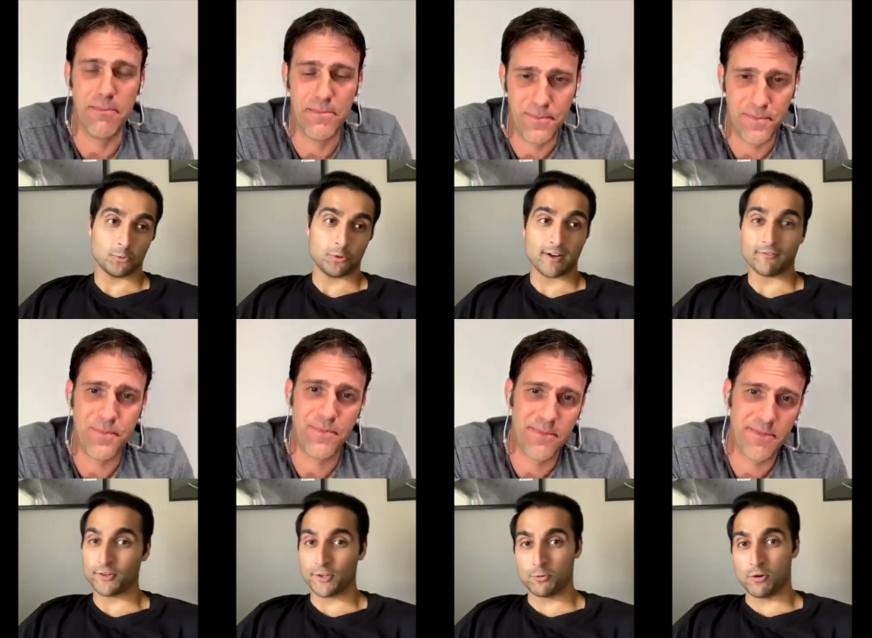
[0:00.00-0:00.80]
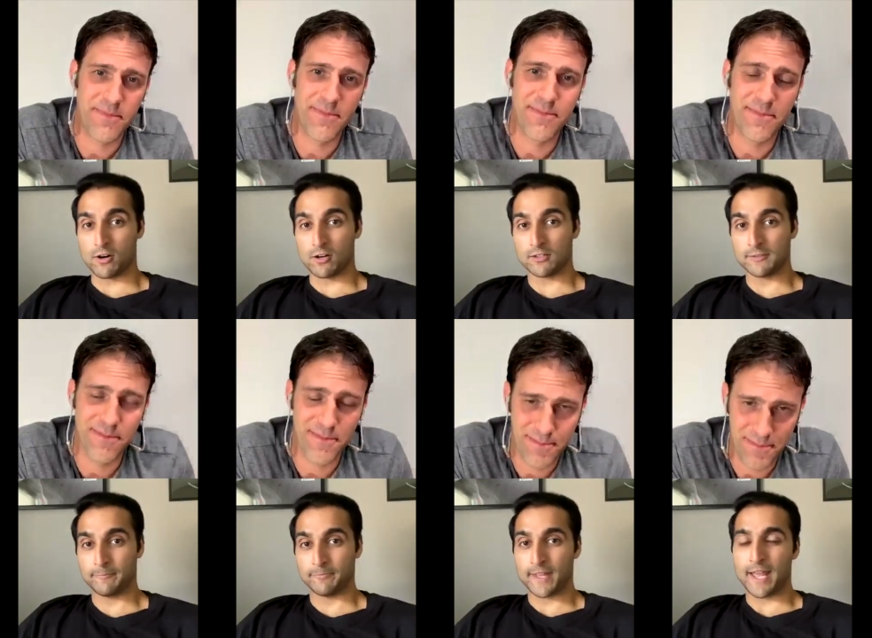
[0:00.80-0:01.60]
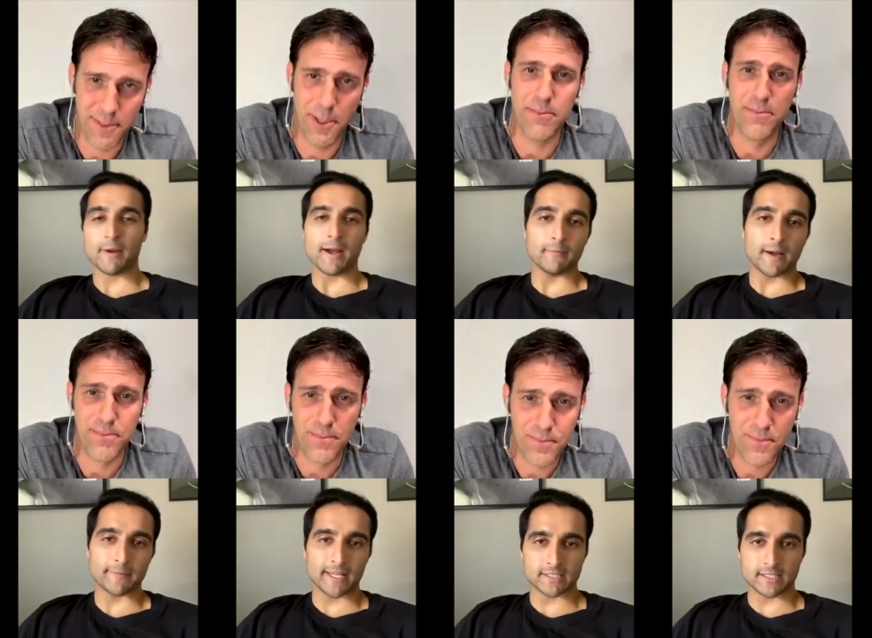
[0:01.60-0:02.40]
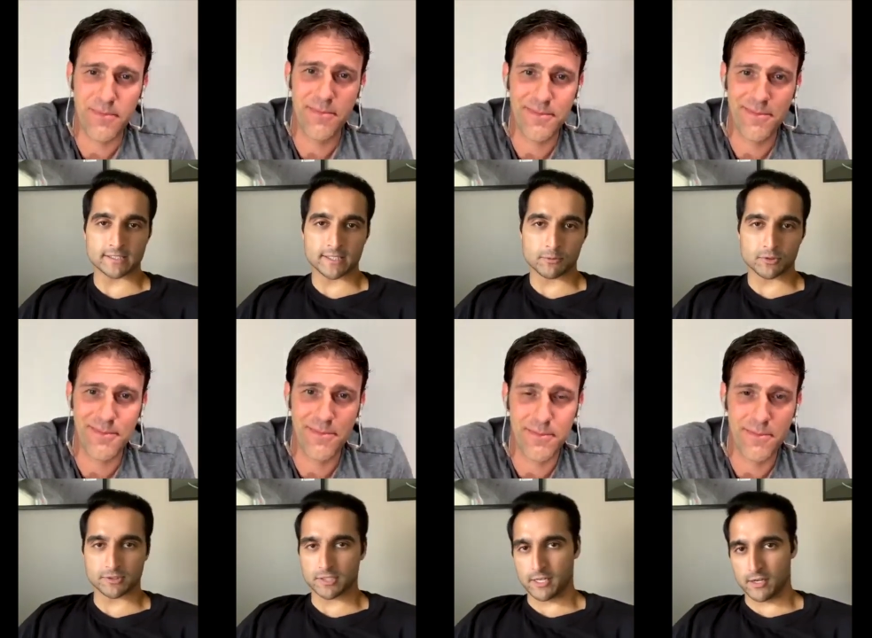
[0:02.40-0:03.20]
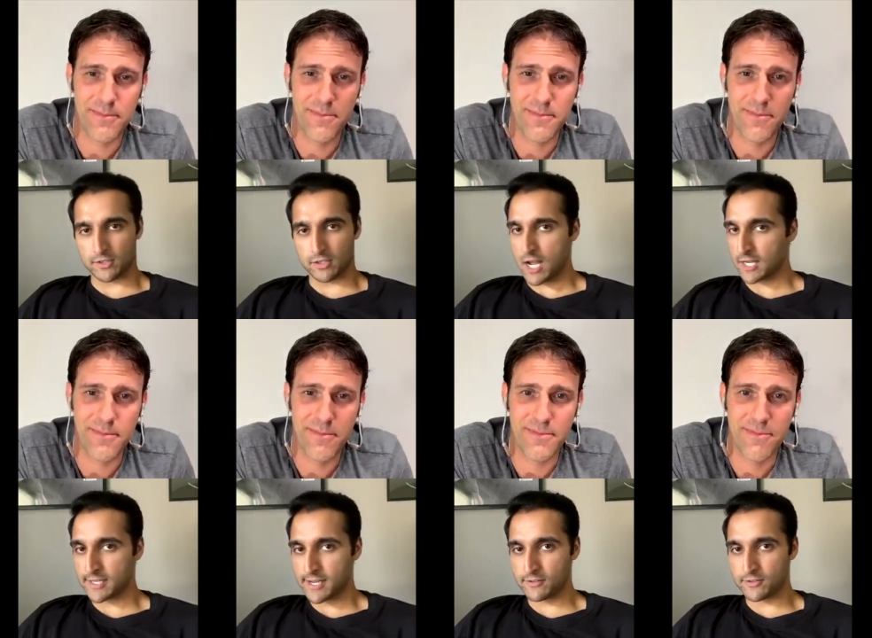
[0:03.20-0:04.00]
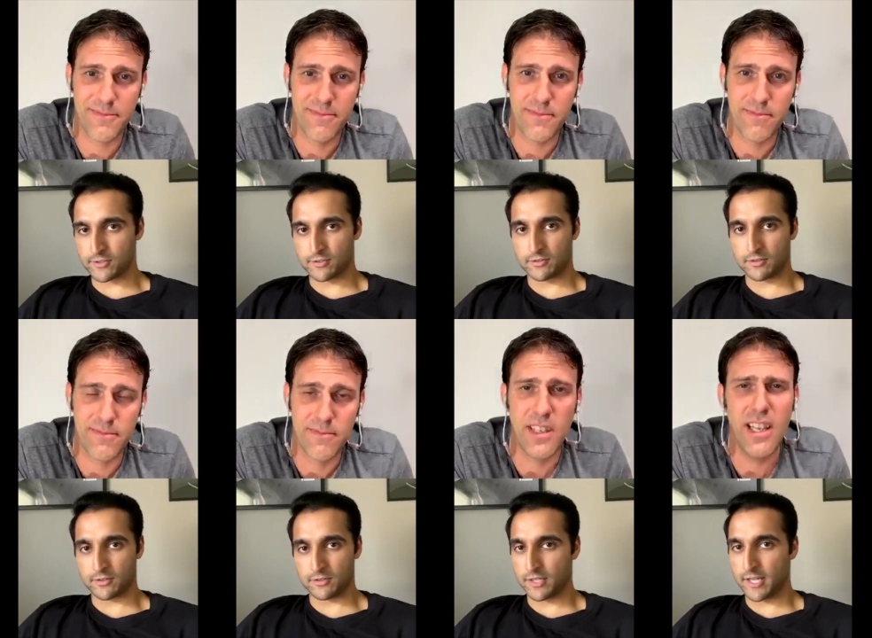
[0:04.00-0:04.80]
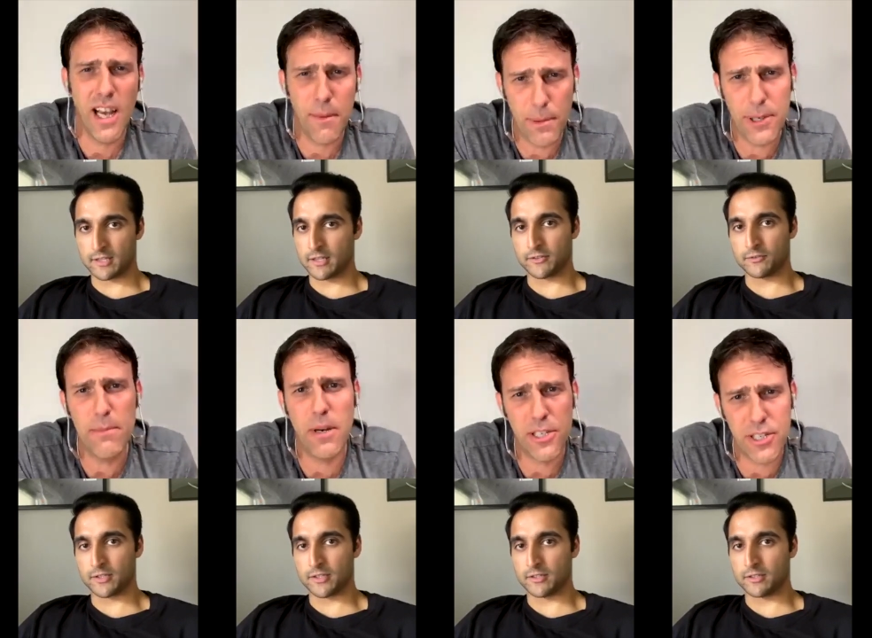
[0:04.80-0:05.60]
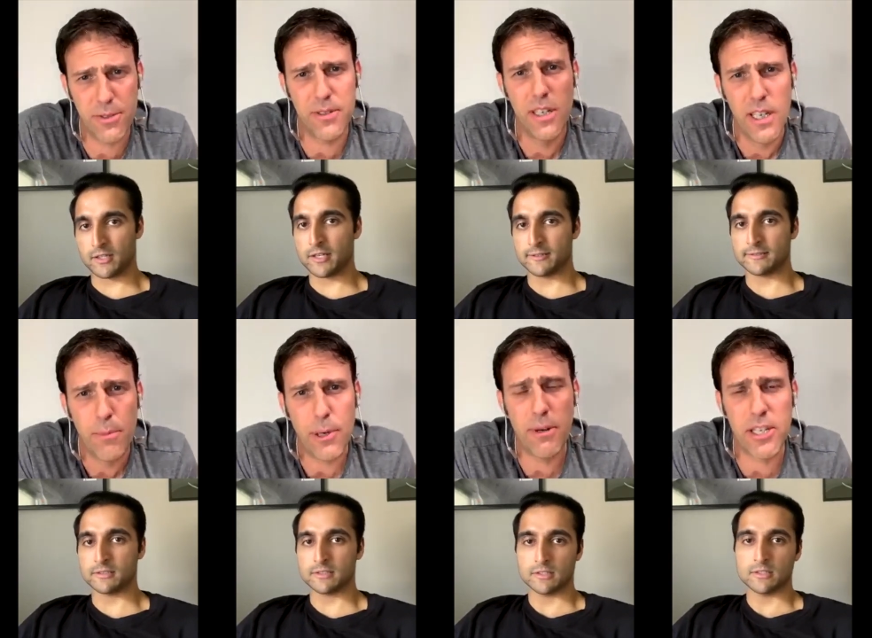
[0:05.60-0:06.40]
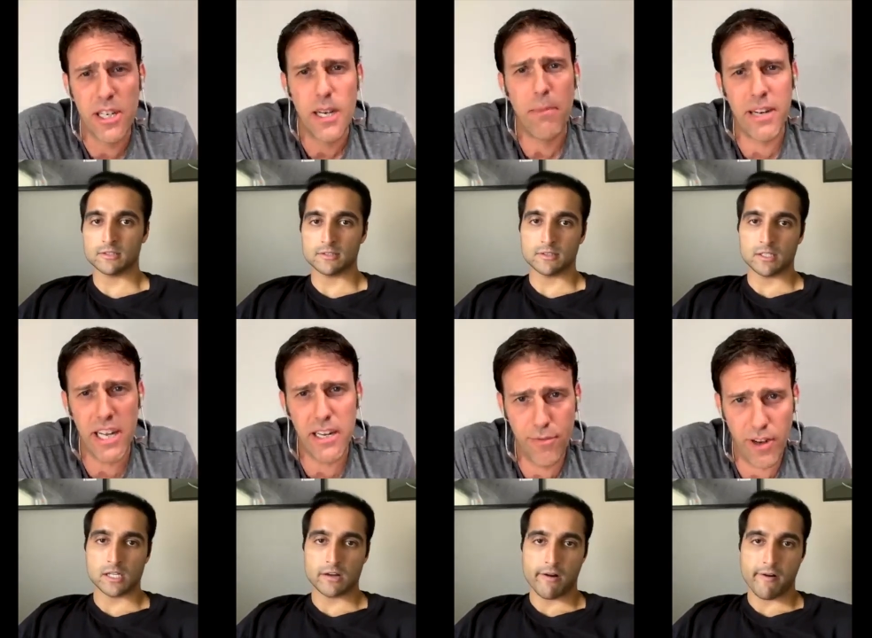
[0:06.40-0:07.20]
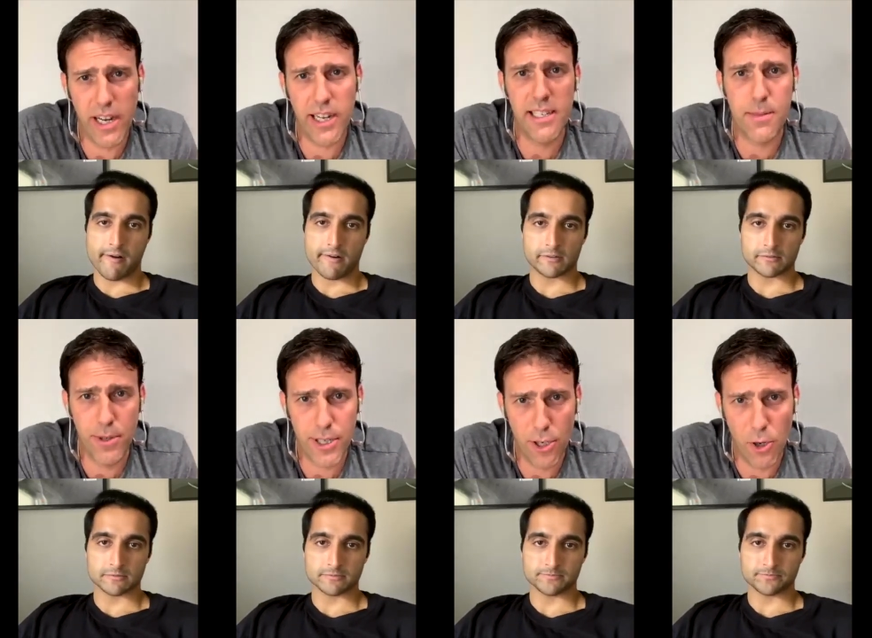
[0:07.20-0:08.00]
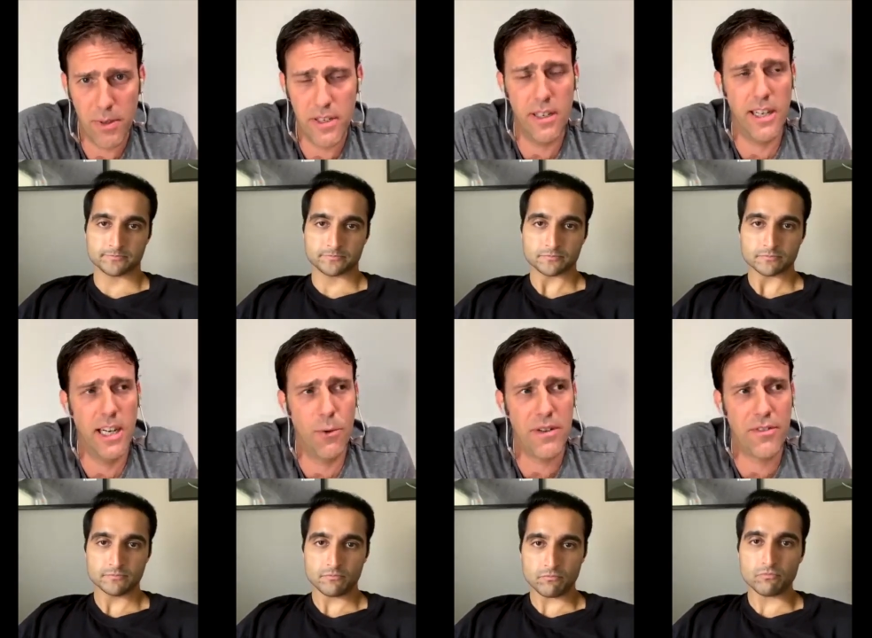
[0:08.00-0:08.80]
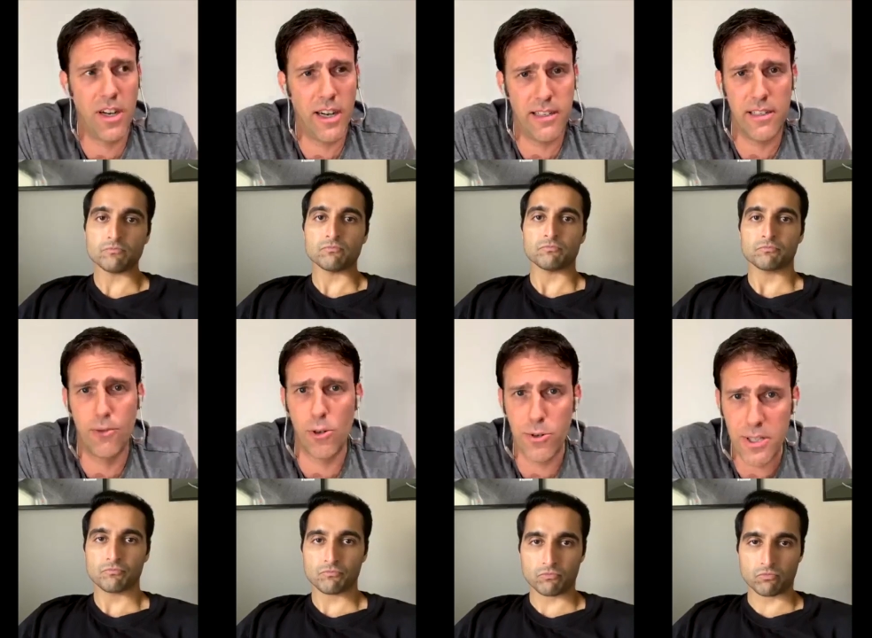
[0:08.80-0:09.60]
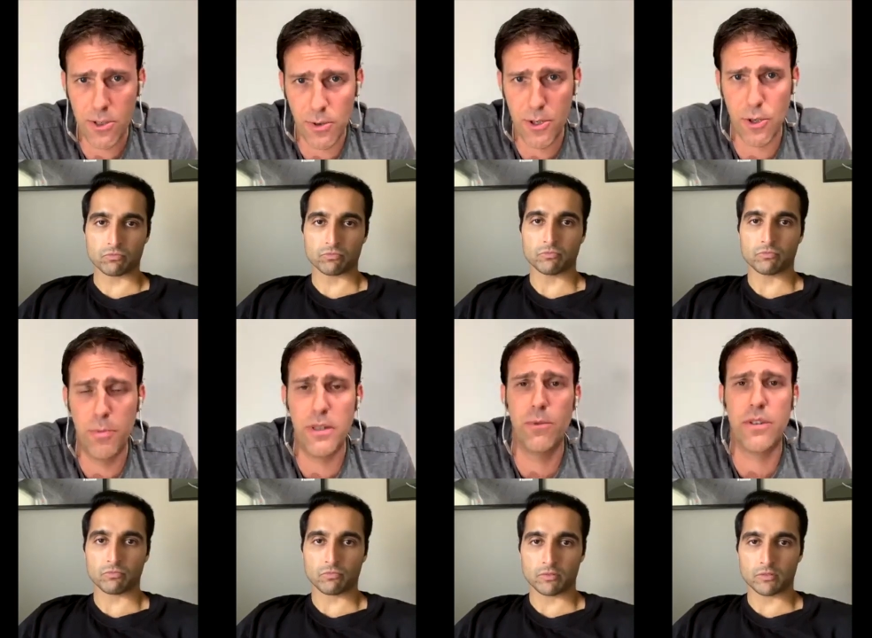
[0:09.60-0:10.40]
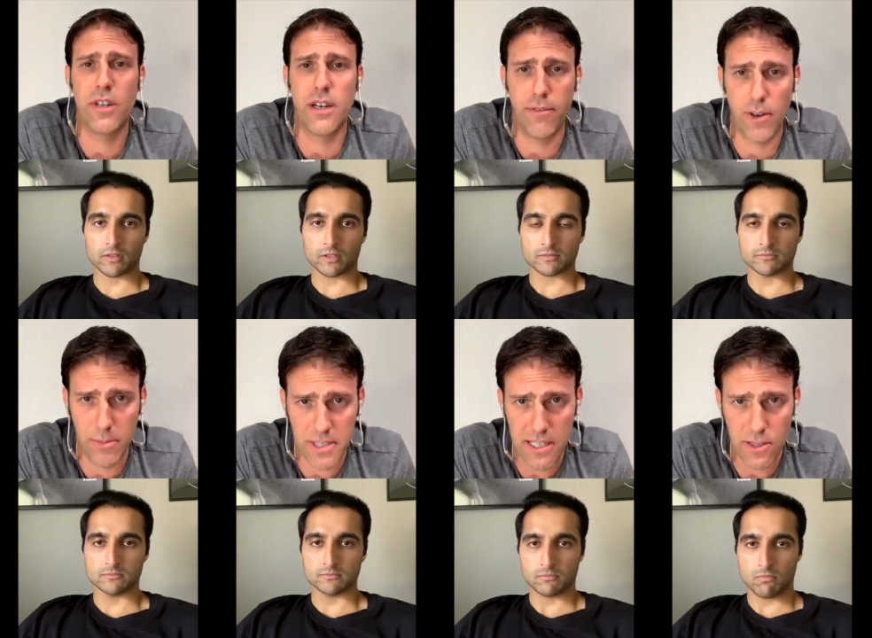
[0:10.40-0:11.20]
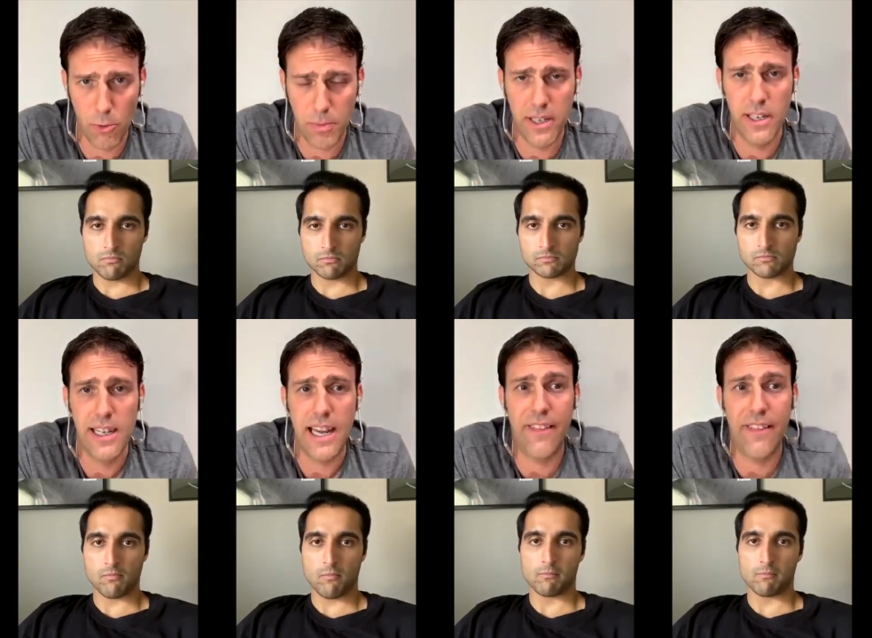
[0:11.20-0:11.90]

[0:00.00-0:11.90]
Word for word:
Speaker 1: Yeah. Wherever you are, I'm I'm, I'm guessing Istanbul is like under lockdown, or yeah, like pretty the, much.
Speaker 2: Yeah. Pretty much. Monday to Friday, it's pretty open. Uh, we've got grocery stores open, we've got pharmacies open,